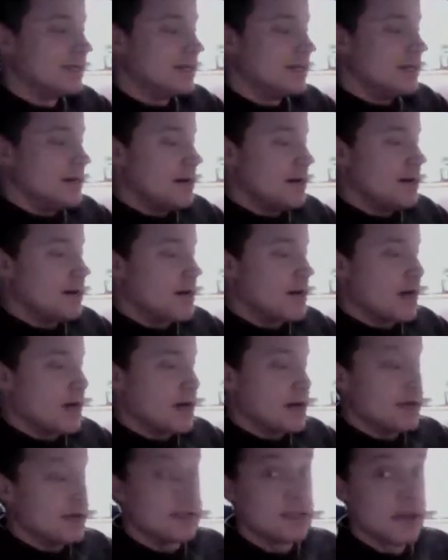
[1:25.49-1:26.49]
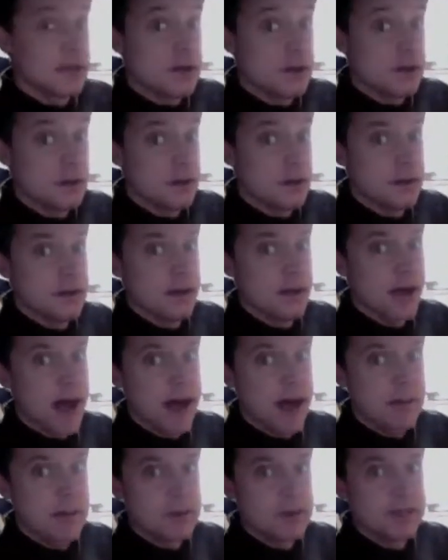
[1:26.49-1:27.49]
Okay, so
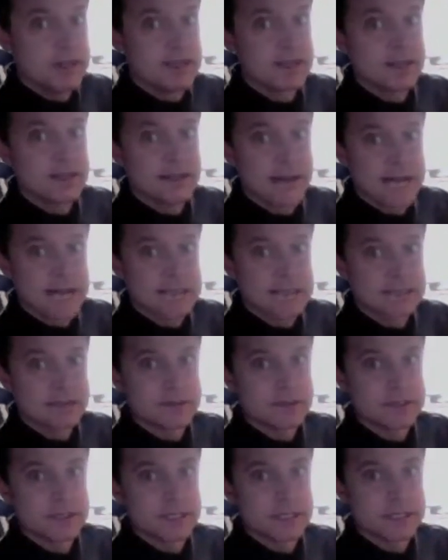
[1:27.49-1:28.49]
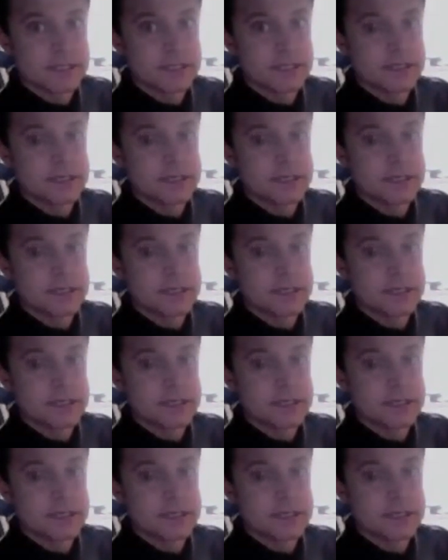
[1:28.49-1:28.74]
operant and classical conditioning,